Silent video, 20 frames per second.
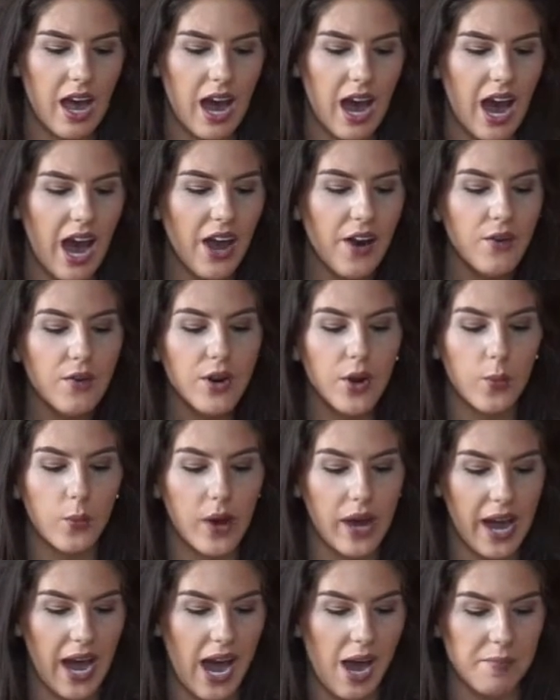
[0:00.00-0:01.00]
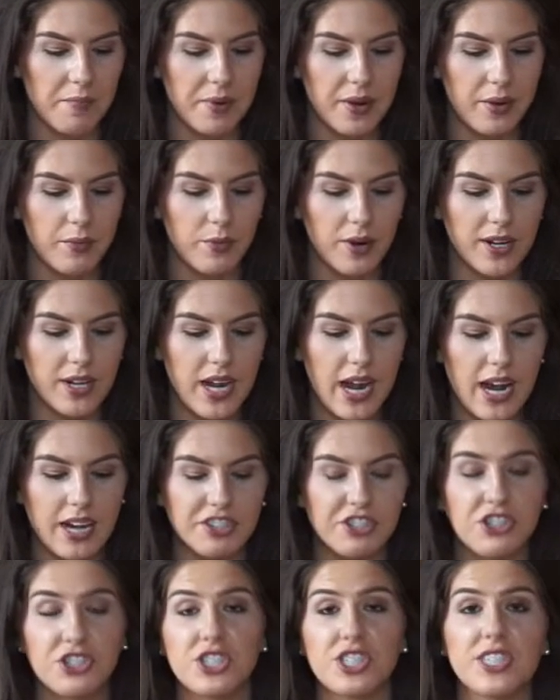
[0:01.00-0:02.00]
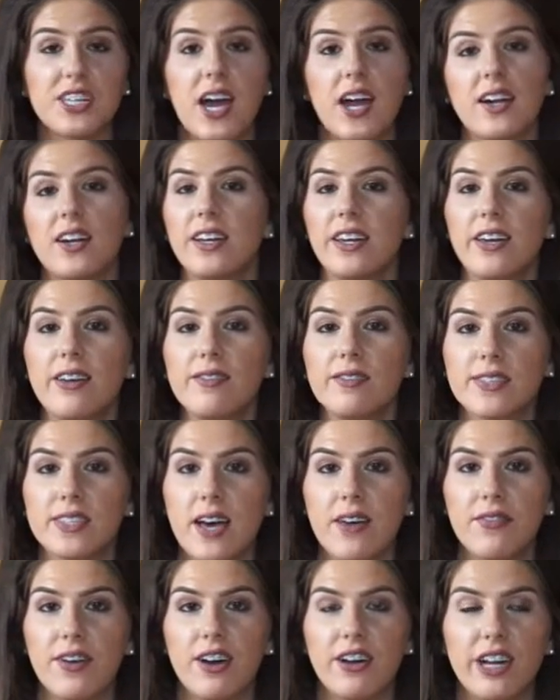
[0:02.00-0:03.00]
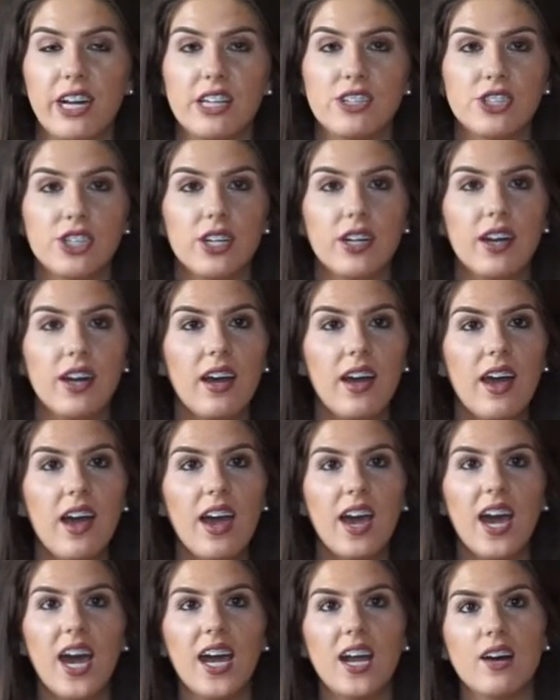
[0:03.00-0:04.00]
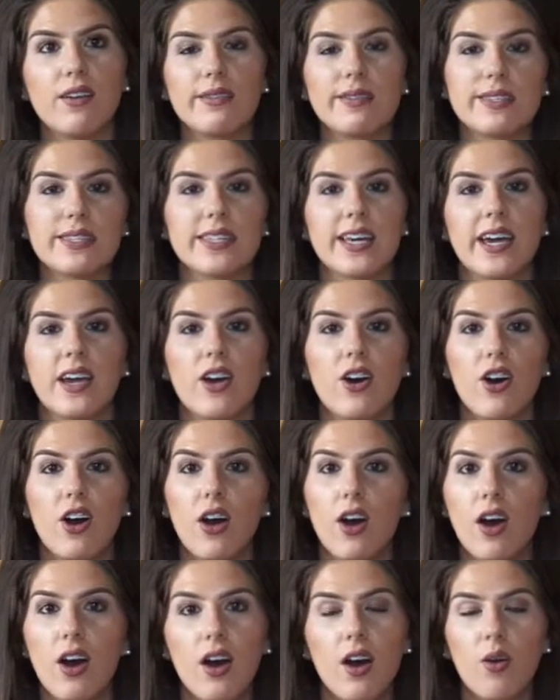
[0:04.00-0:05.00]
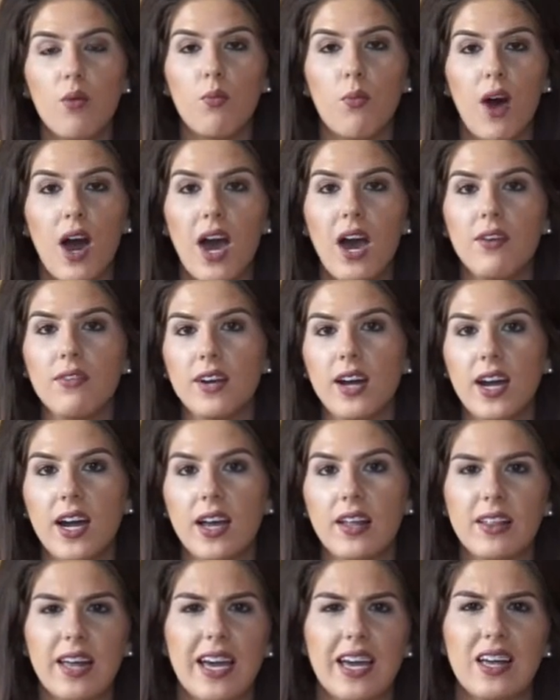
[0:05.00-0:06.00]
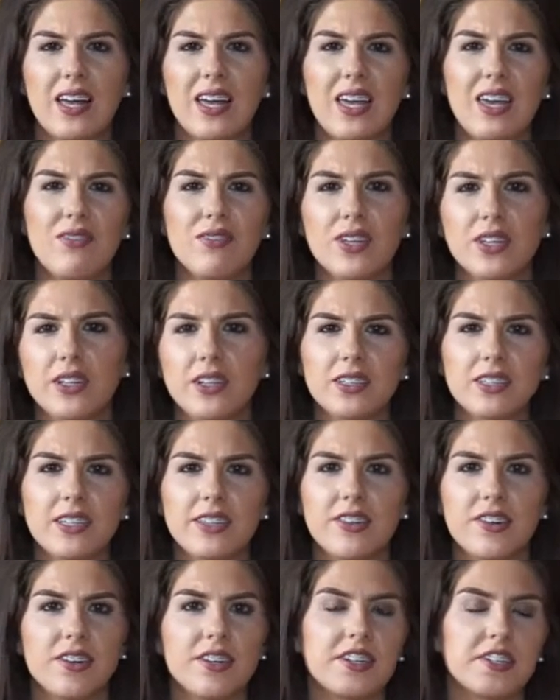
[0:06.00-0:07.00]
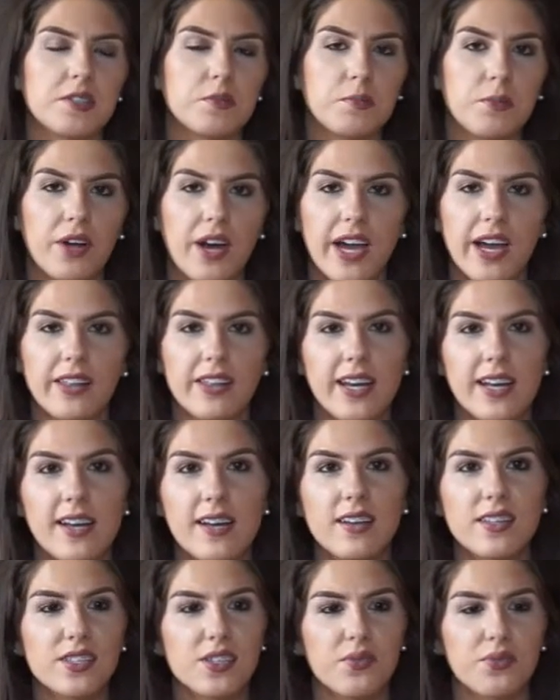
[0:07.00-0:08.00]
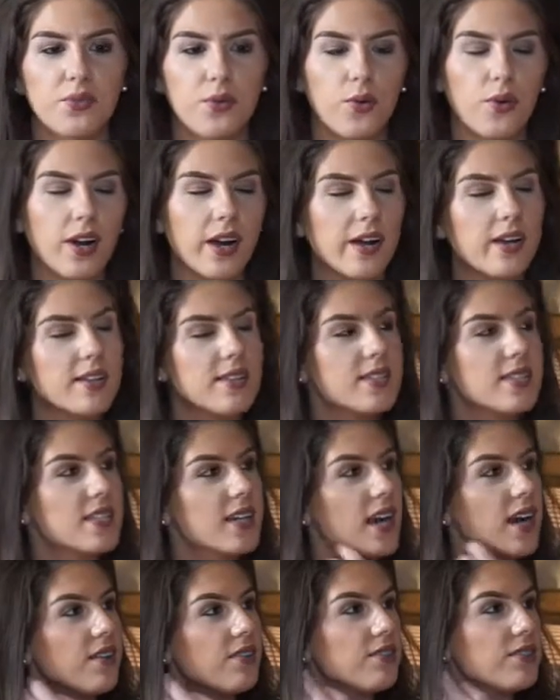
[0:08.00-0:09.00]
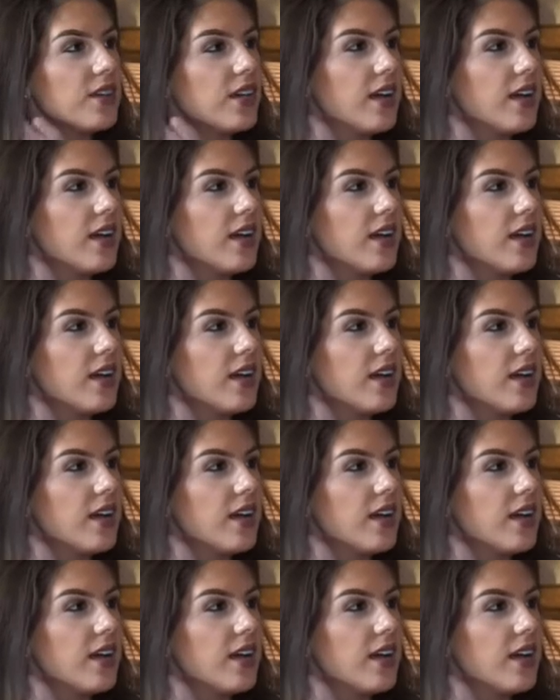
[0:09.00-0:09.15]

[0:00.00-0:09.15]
I don't know what happened. One day I just decided to use that foundation, and I was like, why haven't I like even looked at their display in like Sephora and stuff?